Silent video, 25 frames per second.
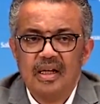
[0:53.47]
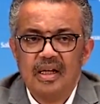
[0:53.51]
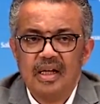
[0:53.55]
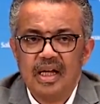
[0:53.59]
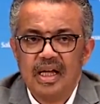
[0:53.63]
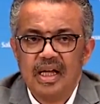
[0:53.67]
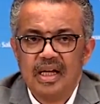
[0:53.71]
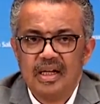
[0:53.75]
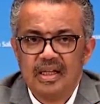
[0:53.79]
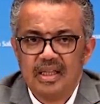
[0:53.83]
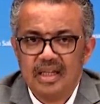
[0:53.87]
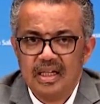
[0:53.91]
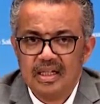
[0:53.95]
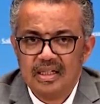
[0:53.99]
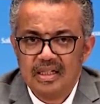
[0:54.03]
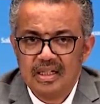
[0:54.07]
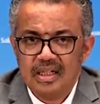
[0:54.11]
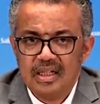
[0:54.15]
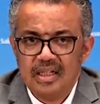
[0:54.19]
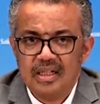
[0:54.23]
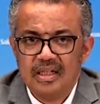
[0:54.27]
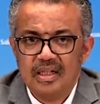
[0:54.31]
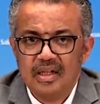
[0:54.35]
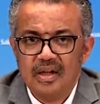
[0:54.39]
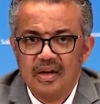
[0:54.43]
near the
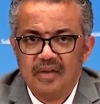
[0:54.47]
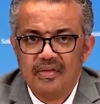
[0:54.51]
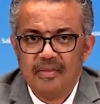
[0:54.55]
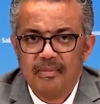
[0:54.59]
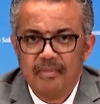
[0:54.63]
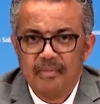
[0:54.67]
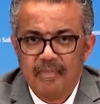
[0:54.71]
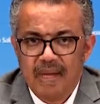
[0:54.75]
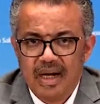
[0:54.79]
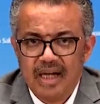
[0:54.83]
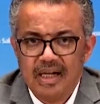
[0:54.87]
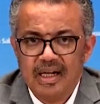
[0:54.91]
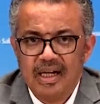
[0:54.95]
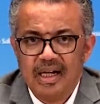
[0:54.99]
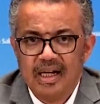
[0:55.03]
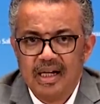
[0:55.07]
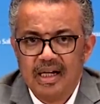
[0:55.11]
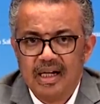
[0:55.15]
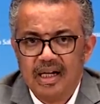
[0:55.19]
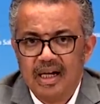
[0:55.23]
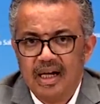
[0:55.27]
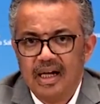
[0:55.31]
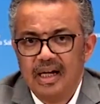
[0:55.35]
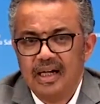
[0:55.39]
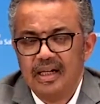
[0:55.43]
city of
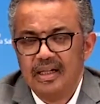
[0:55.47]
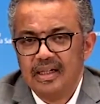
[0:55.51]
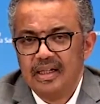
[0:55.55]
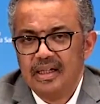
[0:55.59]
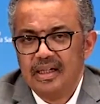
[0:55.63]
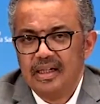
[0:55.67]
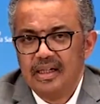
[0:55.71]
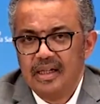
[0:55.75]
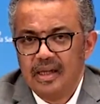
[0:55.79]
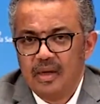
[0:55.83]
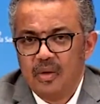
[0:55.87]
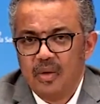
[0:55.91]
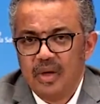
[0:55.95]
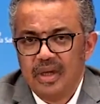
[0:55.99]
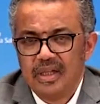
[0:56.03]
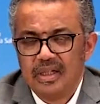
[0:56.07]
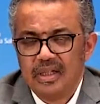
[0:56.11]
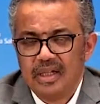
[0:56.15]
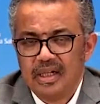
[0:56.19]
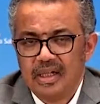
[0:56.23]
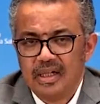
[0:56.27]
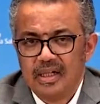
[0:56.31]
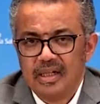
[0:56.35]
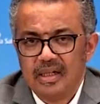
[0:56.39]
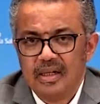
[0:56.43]
Mbandaka in
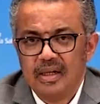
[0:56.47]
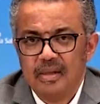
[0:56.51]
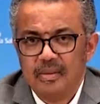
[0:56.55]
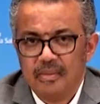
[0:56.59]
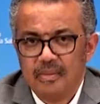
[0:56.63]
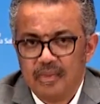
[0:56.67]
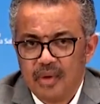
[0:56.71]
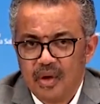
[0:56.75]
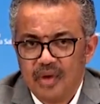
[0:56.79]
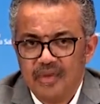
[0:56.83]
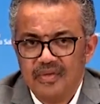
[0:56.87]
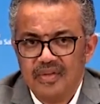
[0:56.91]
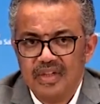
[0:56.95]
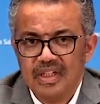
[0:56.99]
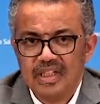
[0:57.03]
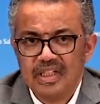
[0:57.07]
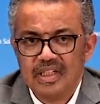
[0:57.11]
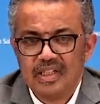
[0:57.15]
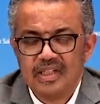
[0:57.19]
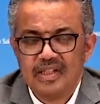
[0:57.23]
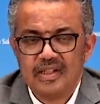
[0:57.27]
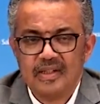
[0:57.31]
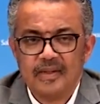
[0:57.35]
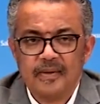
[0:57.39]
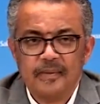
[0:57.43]
Equator
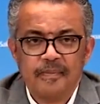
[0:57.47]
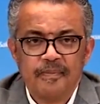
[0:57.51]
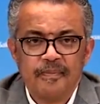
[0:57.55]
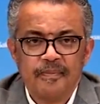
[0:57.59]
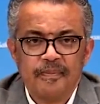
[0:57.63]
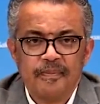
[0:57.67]
province.